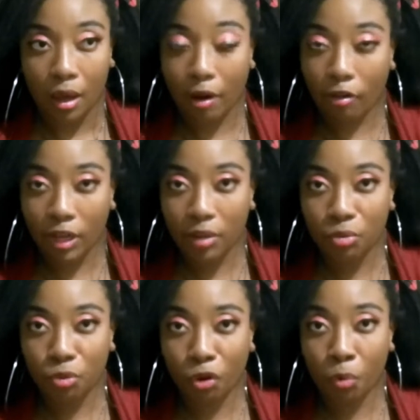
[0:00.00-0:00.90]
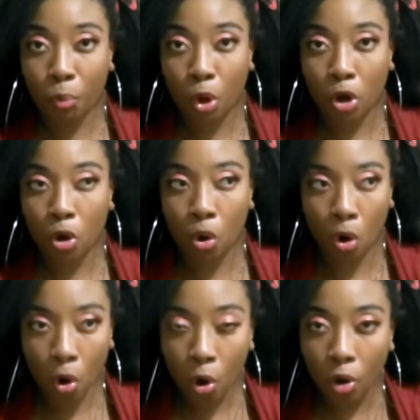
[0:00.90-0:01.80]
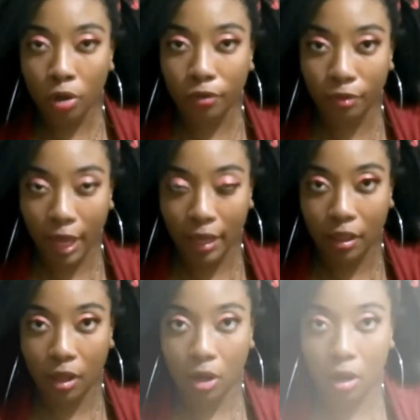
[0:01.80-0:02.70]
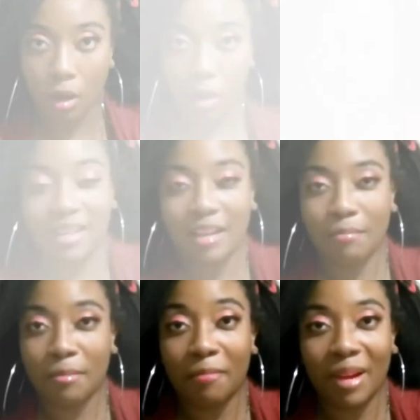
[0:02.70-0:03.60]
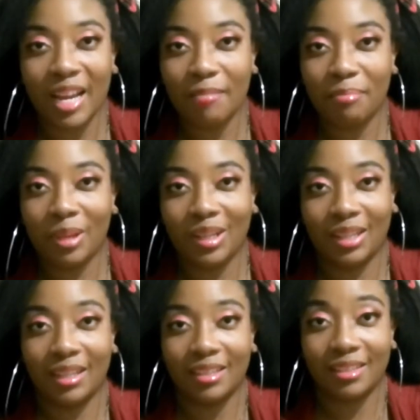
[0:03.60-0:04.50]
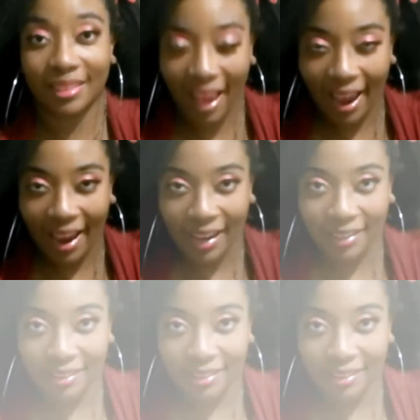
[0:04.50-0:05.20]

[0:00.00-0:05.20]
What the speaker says: Harry and Ron were caught flying the car. Snape might have been sacked.